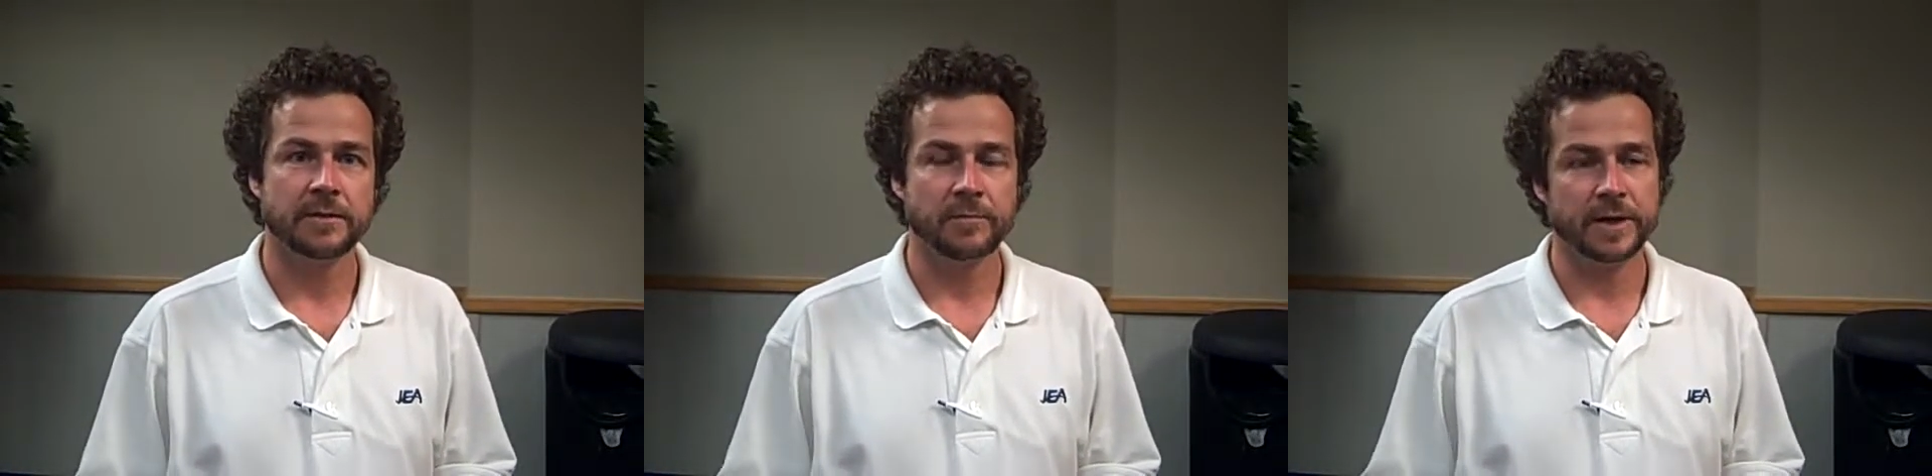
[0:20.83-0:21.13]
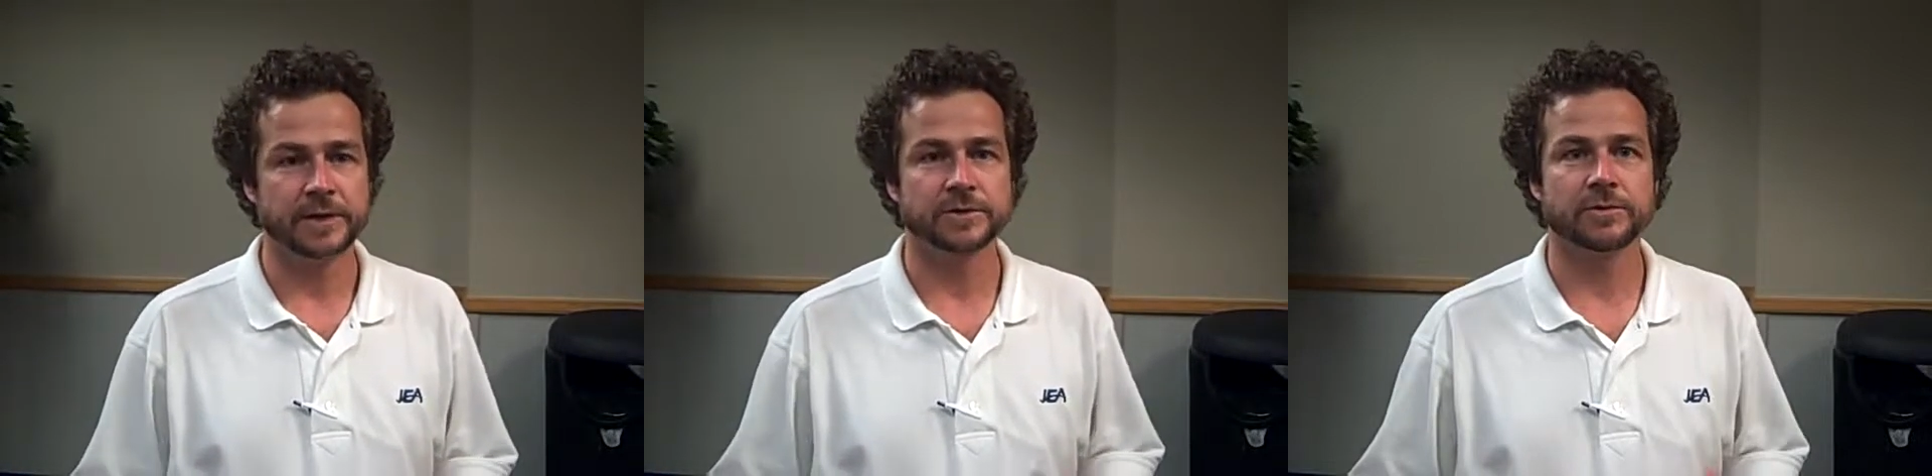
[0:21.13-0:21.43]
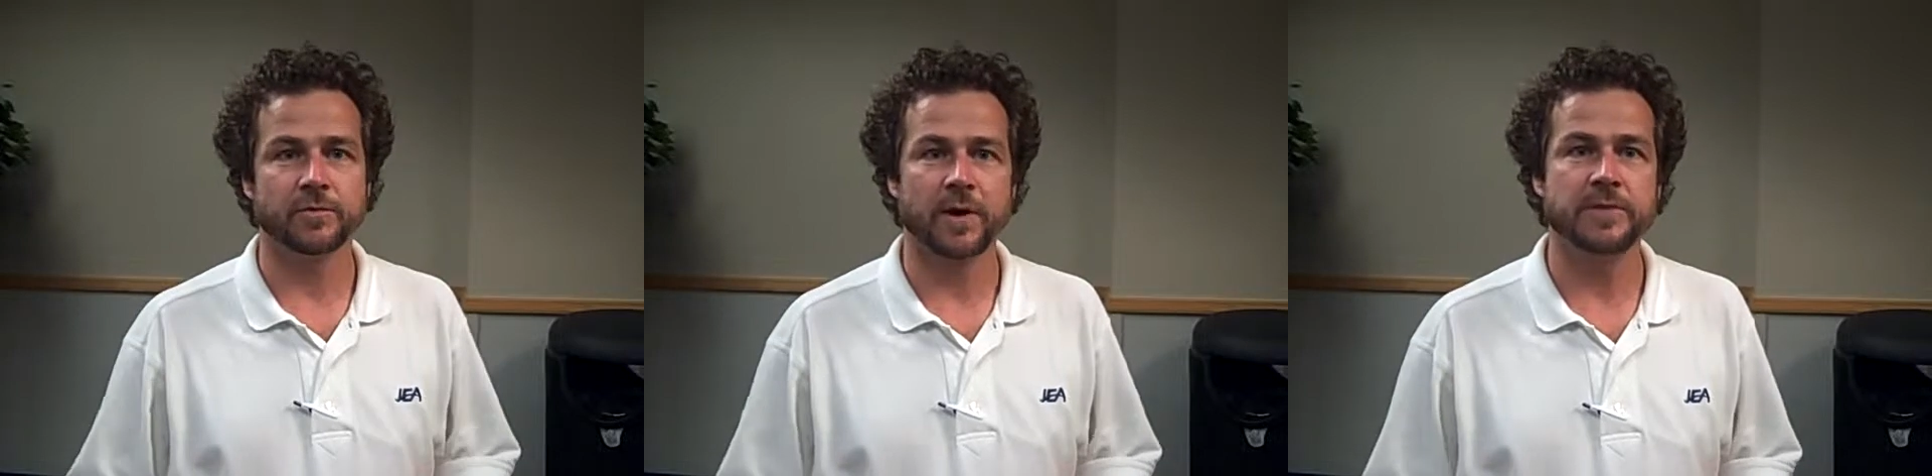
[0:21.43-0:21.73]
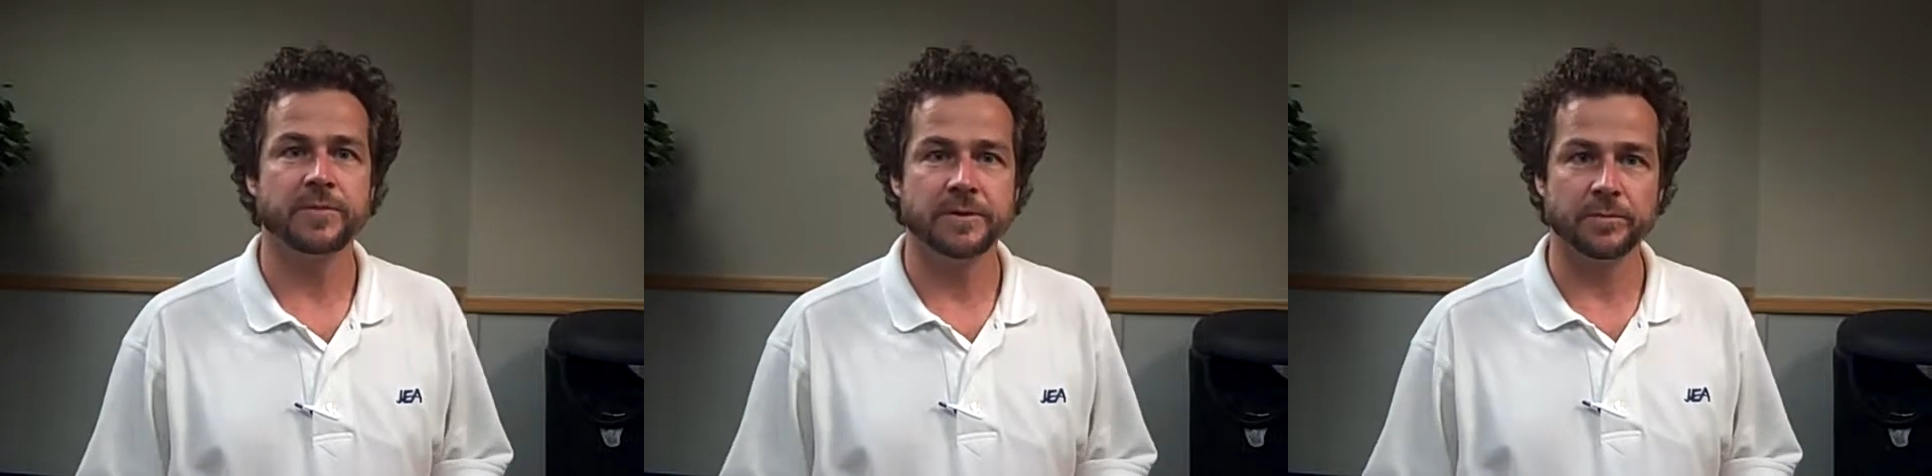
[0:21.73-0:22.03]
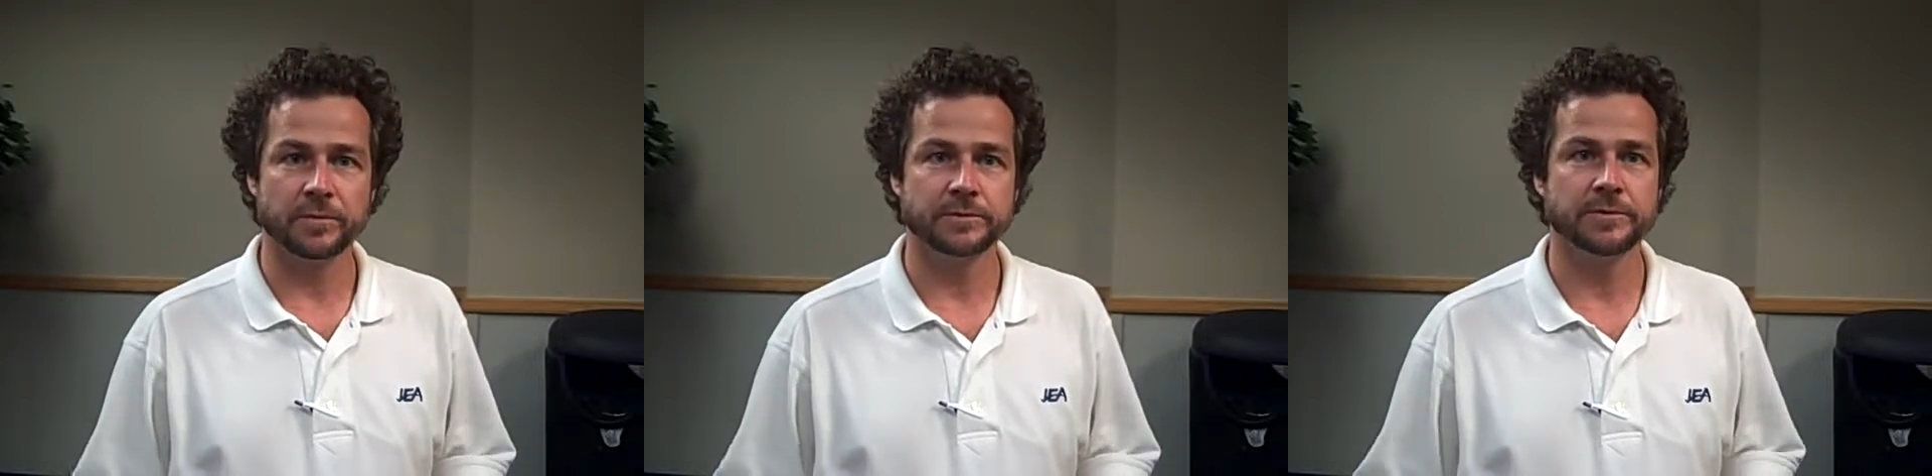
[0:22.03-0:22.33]
making sure the right
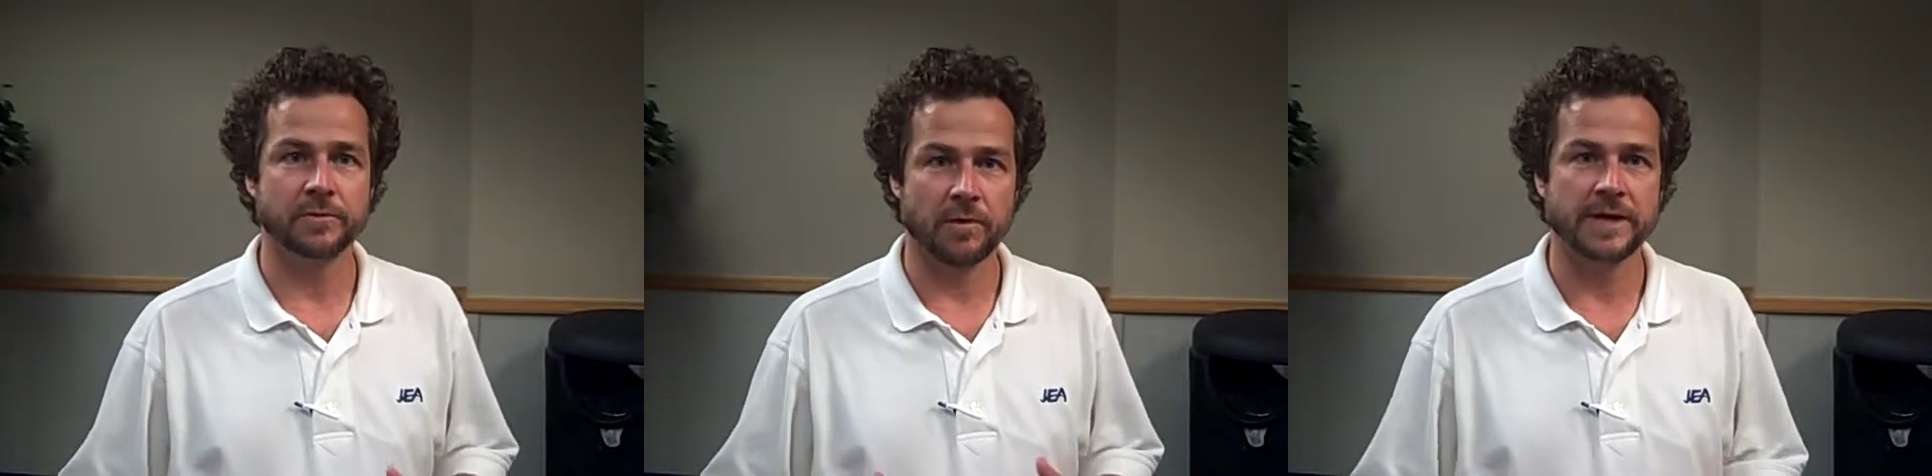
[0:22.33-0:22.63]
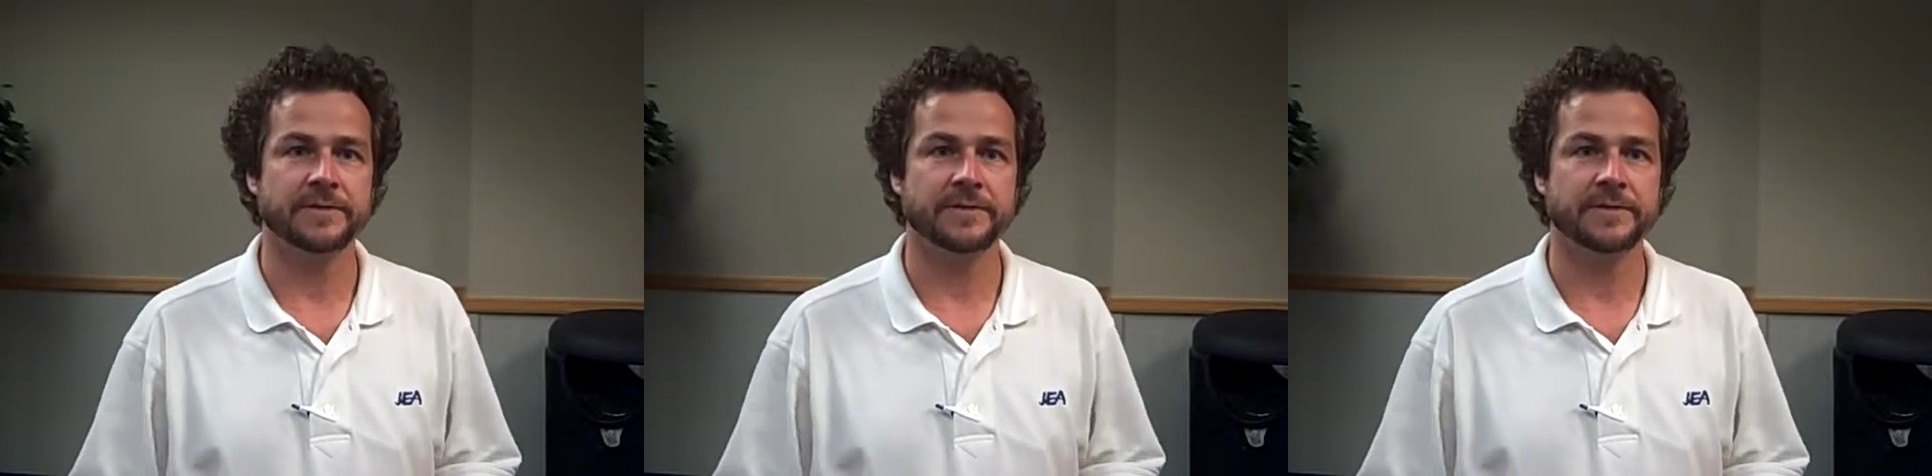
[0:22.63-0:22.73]
people do the right